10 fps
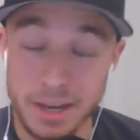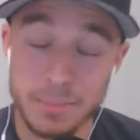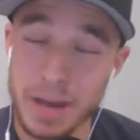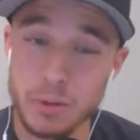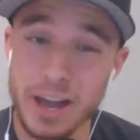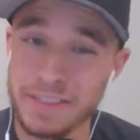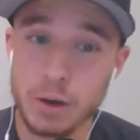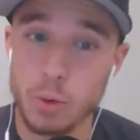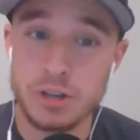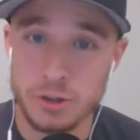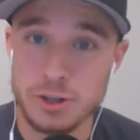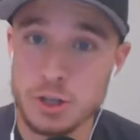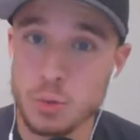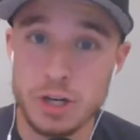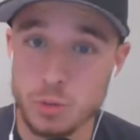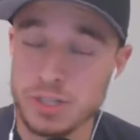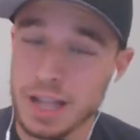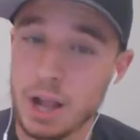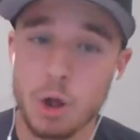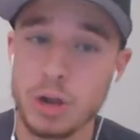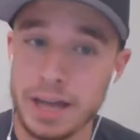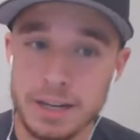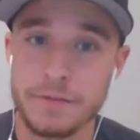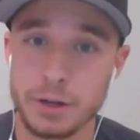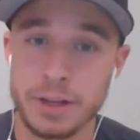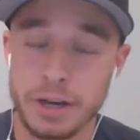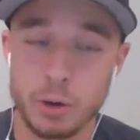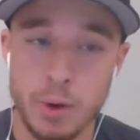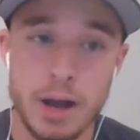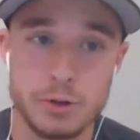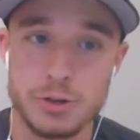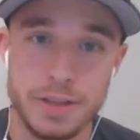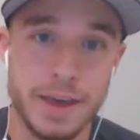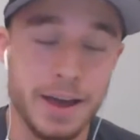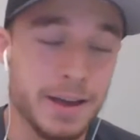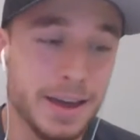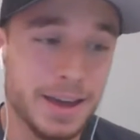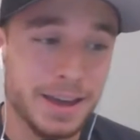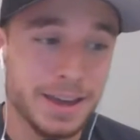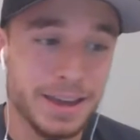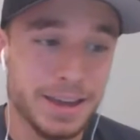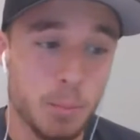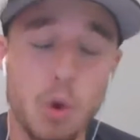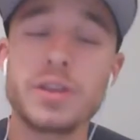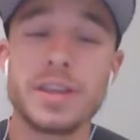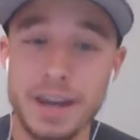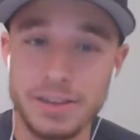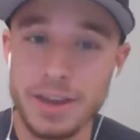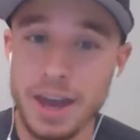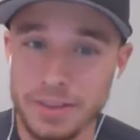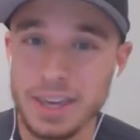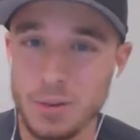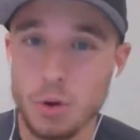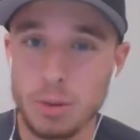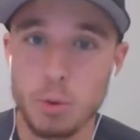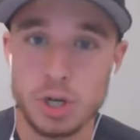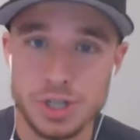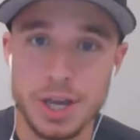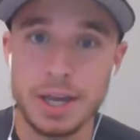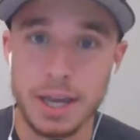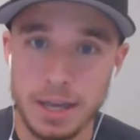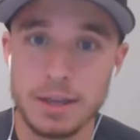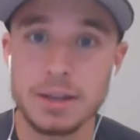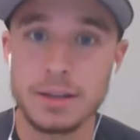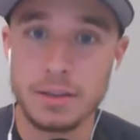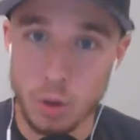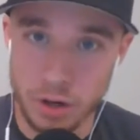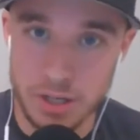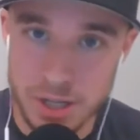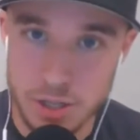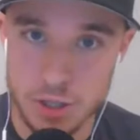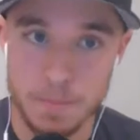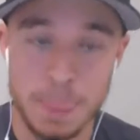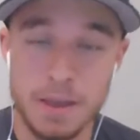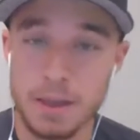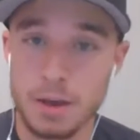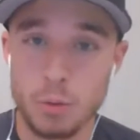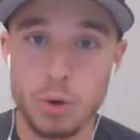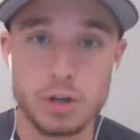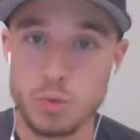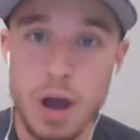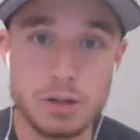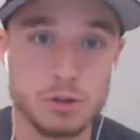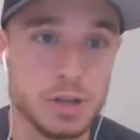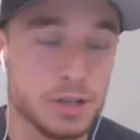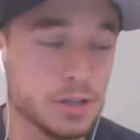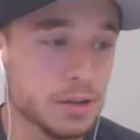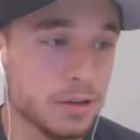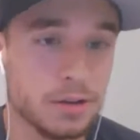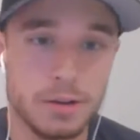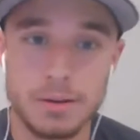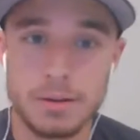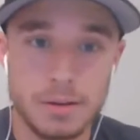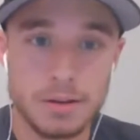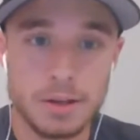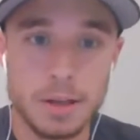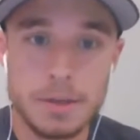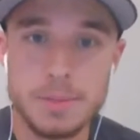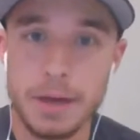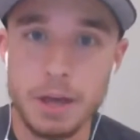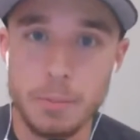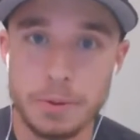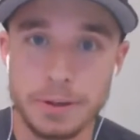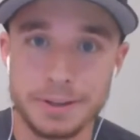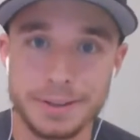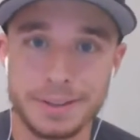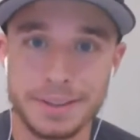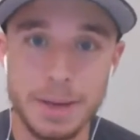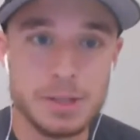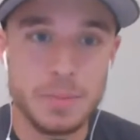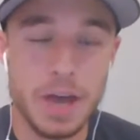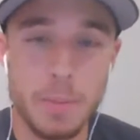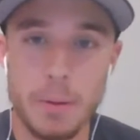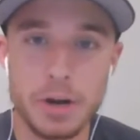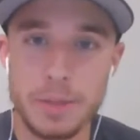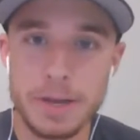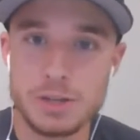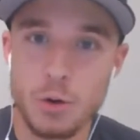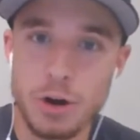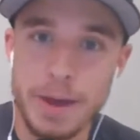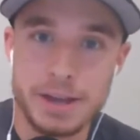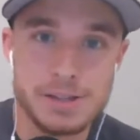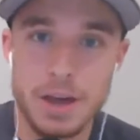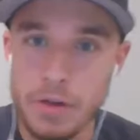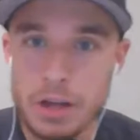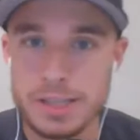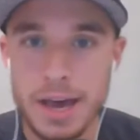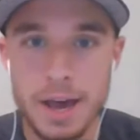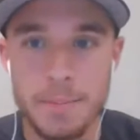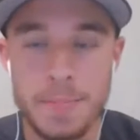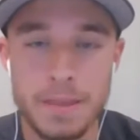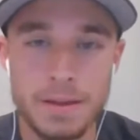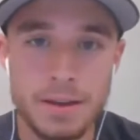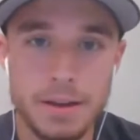And by the way, I think Russell's situation was a whole lot different than Aaron Rodgers in that, more than anything, I think he wanted more say in the organization. Whereas Rodgers, it's, give me some help. Give me some help. I'm one of the best quarterbacks of all time.